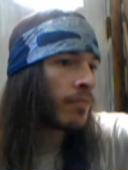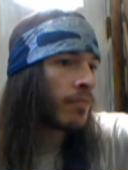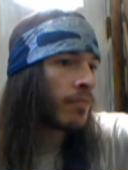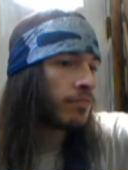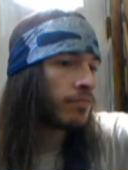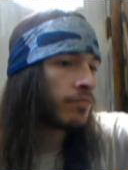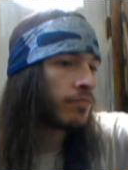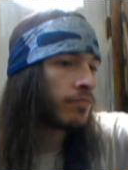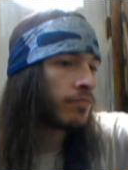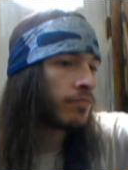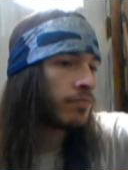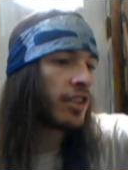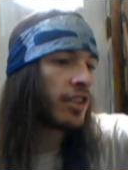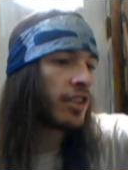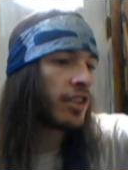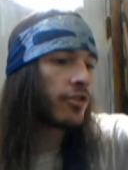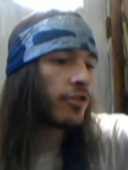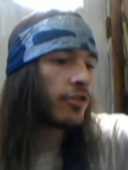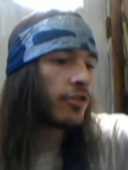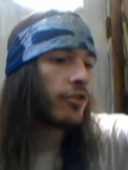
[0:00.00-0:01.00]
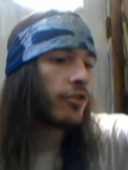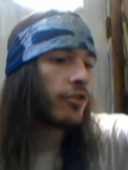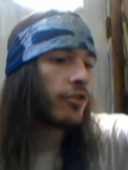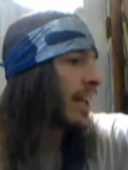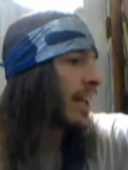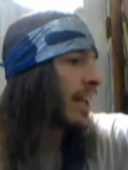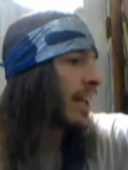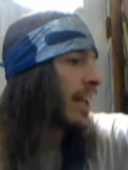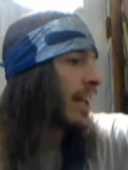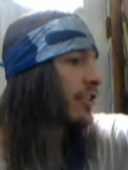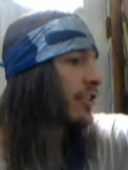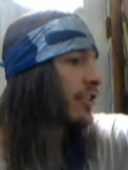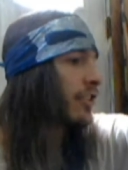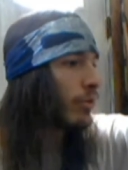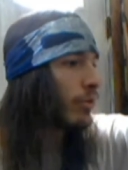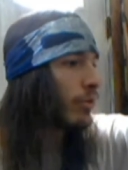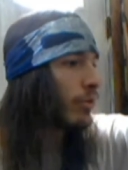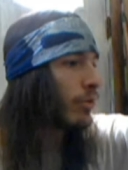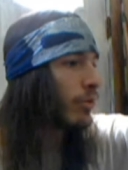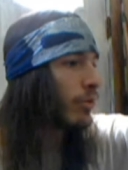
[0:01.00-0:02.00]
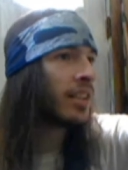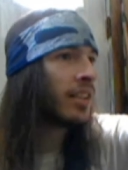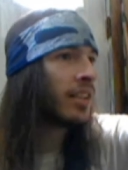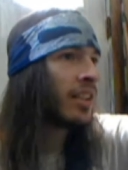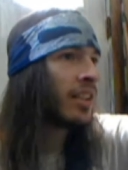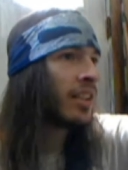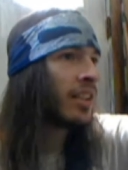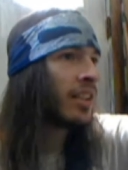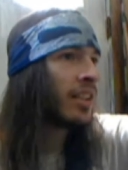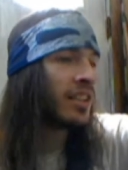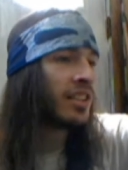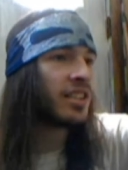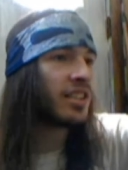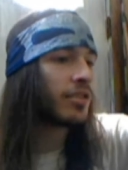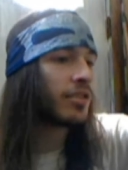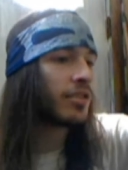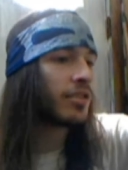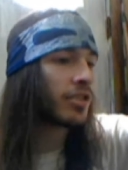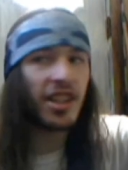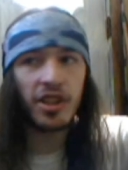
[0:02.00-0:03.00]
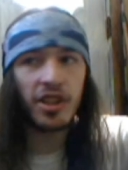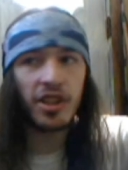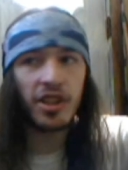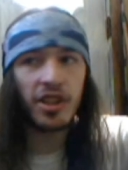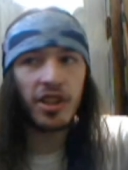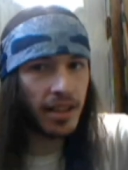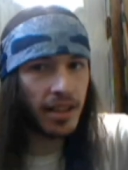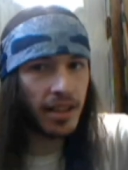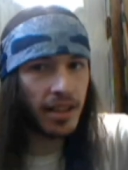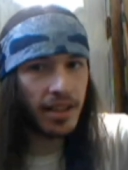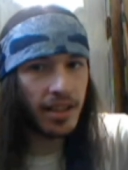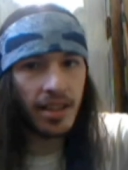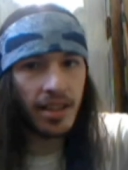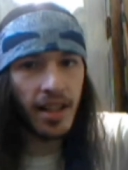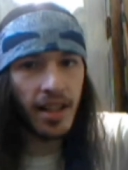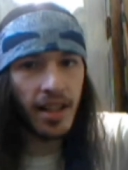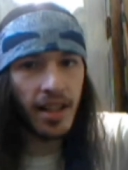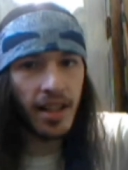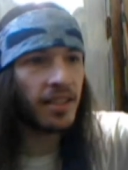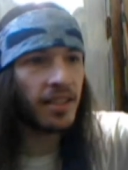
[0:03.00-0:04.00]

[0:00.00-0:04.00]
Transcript: Dude gets fucking attitude with me. Of course, I expected that.